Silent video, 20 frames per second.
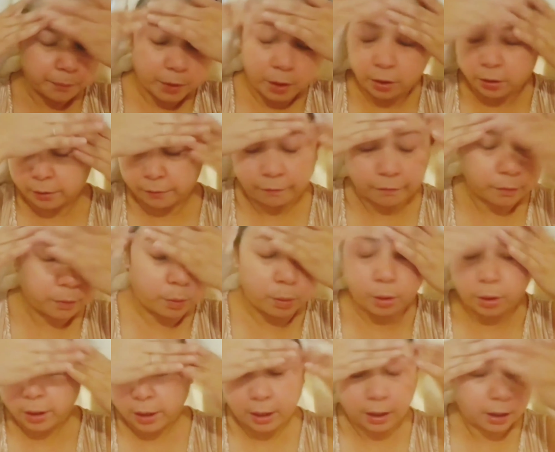on your
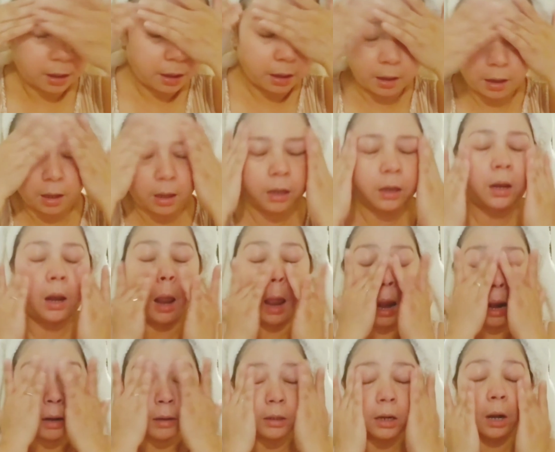forehead,
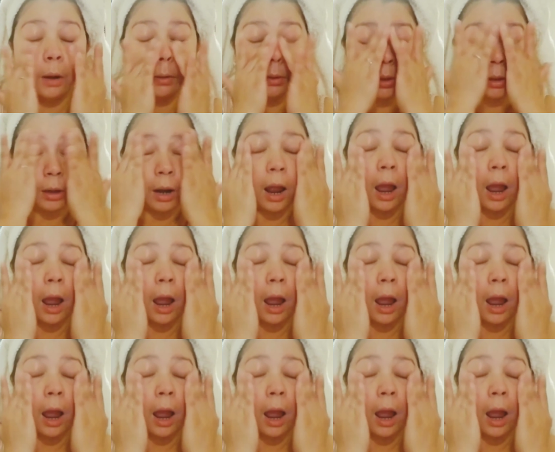around your